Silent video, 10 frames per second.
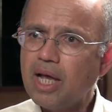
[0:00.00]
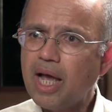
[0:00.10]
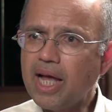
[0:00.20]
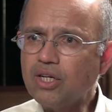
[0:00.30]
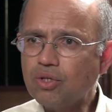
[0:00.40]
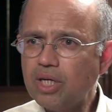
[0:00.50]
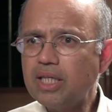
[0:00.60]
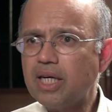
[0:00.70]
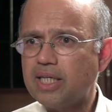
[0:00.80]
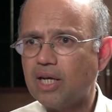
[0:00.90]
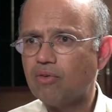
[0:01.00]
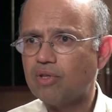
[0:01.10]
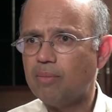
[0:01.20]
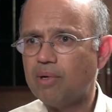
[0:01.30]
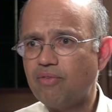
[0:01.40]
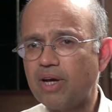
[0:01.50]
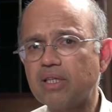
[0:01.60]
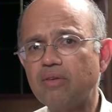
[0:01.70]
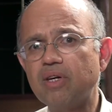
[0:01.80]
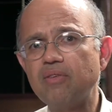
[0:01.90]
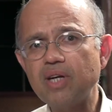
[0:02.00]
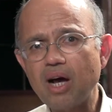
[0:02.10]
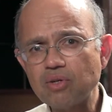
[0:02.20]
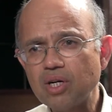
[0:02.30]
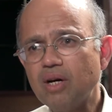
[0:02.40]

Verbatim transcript: And today there are 10 of them. In fact, they've given out